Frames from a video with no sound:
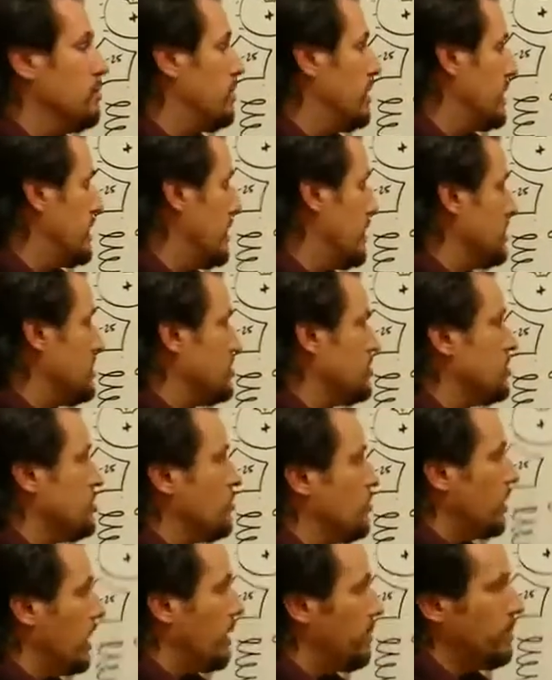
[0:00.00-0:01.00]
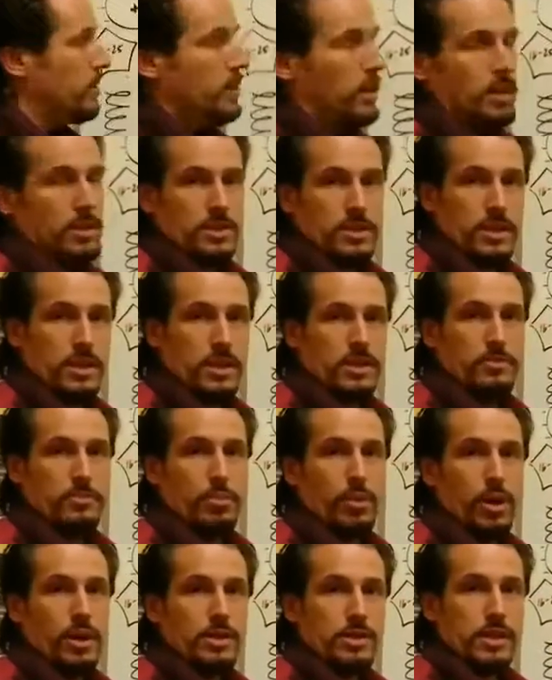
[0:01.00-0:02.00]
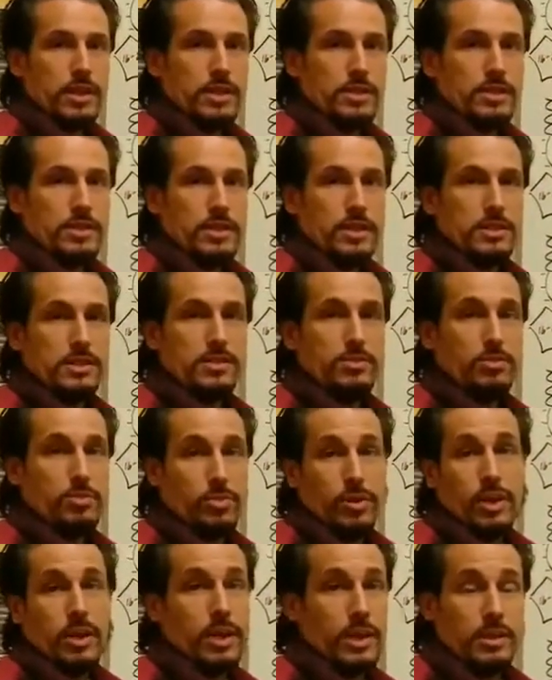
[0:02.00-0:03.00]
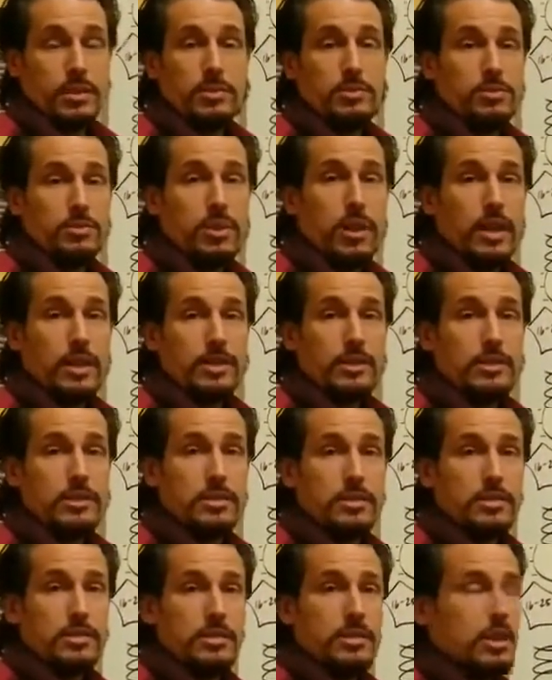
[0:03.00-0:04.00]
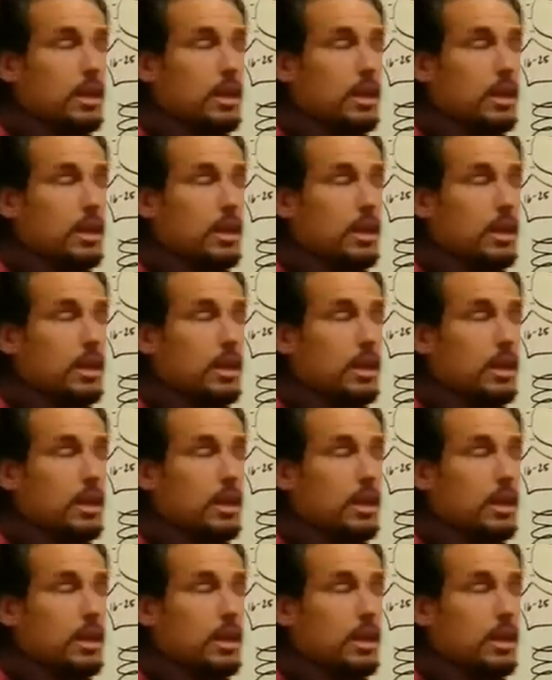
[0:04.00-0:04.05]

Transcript: because there's a rapid oxidative process that's creating the stress.